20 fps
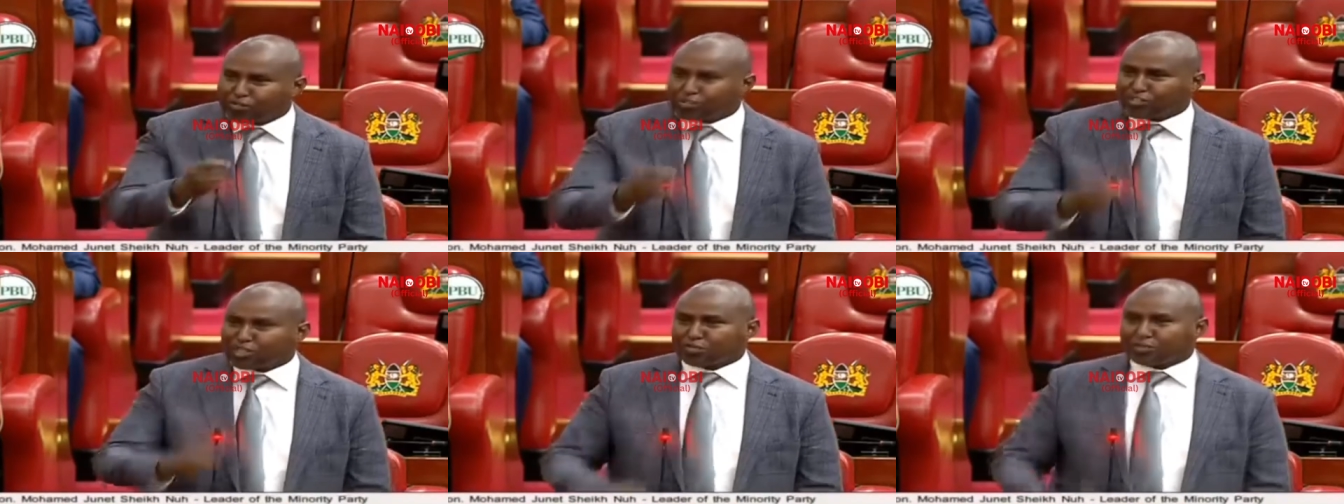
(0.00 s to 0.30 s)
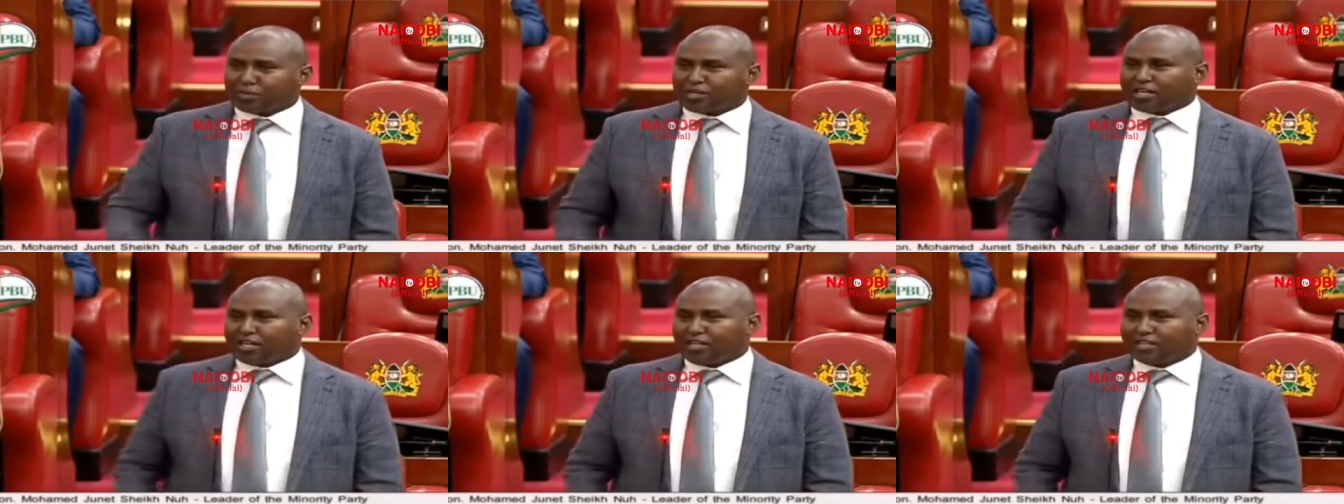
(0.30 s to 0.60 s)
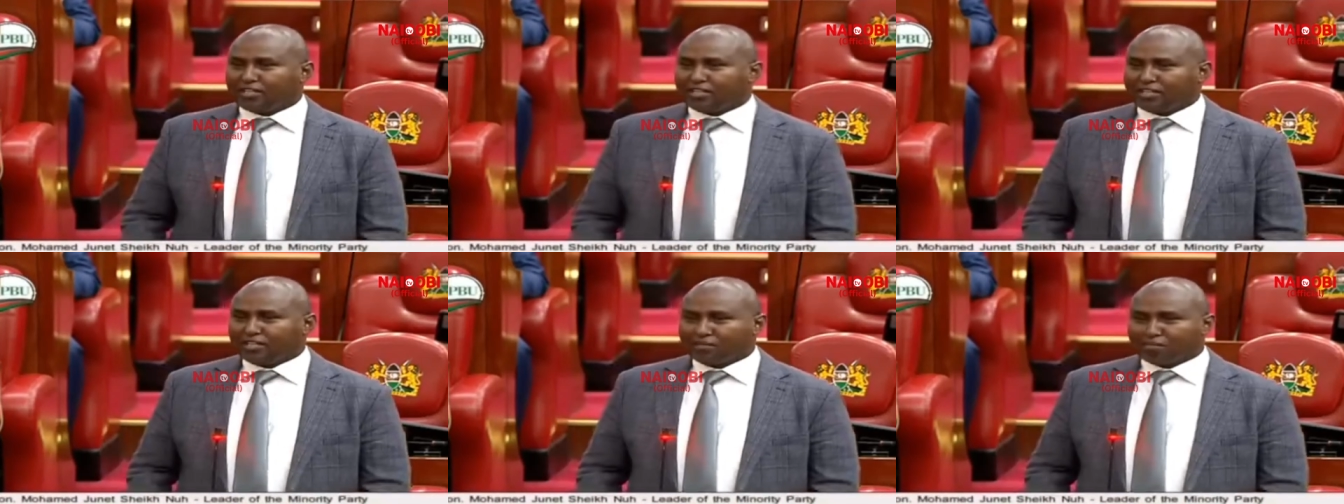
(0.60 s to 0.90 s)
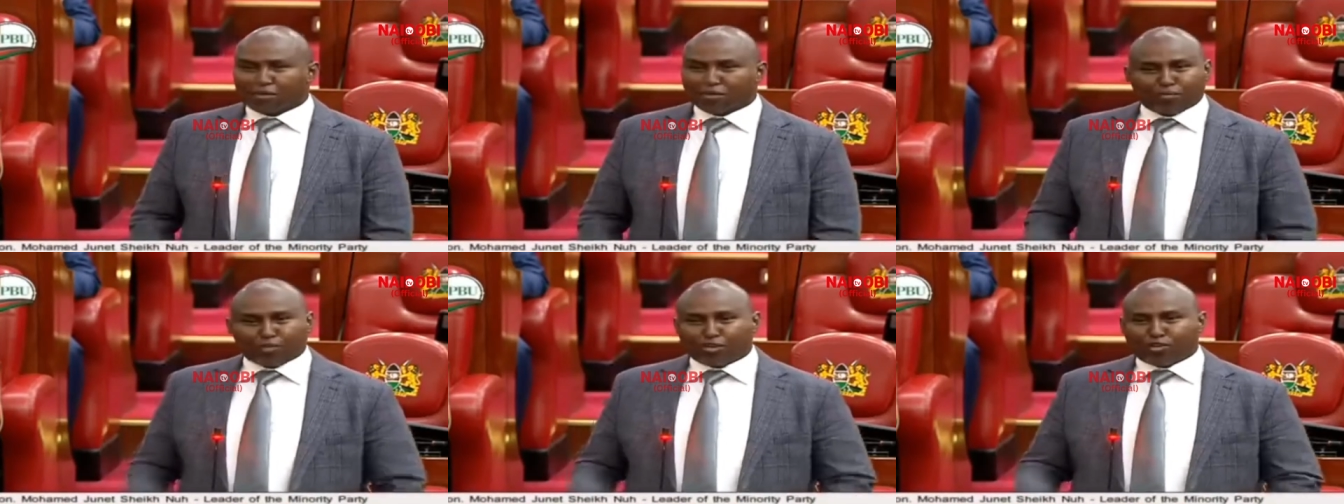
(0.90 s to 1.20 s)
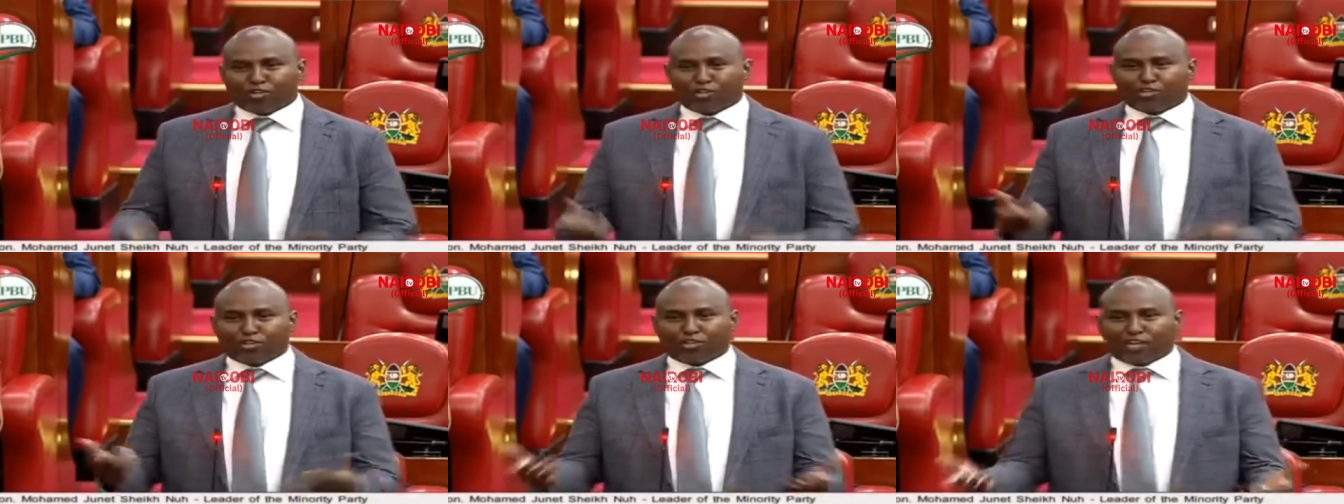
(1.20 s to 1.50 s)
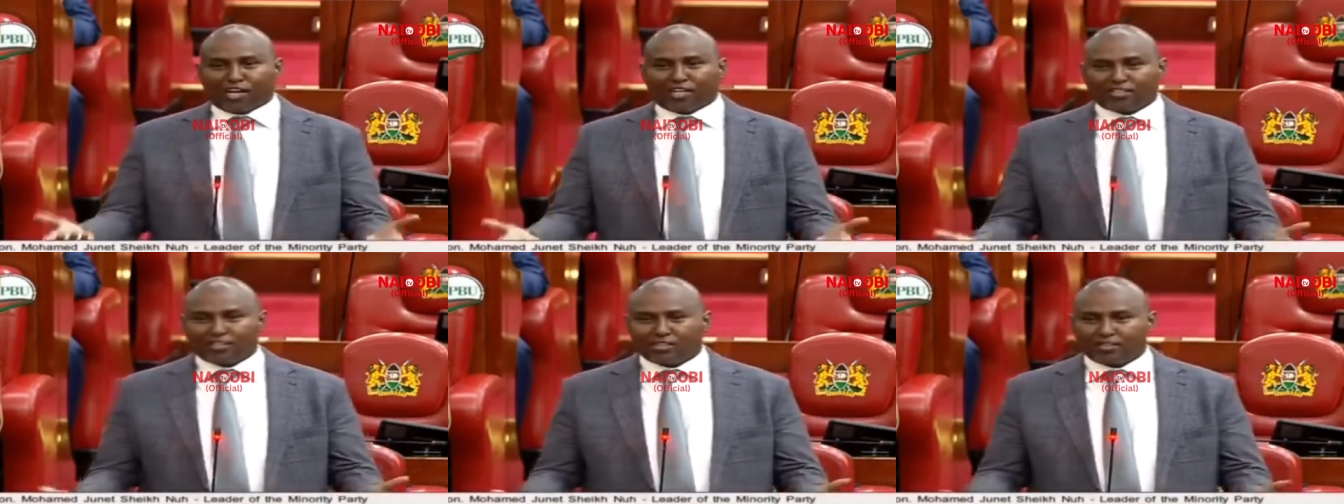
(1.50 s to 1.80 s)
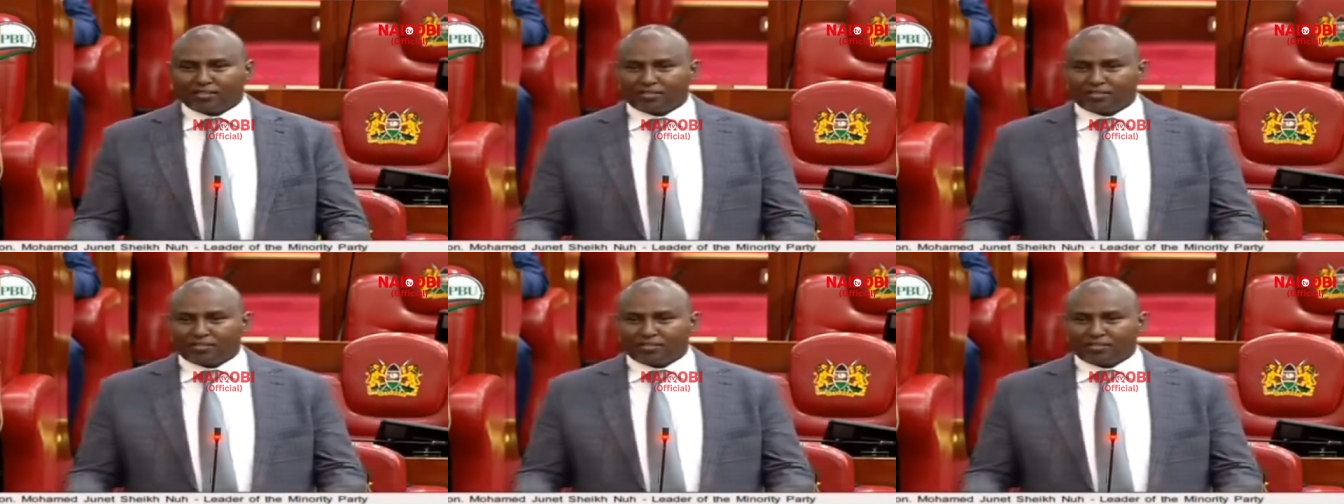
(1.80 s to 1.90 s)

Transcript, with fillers: Mr. Speaker. People don't know that.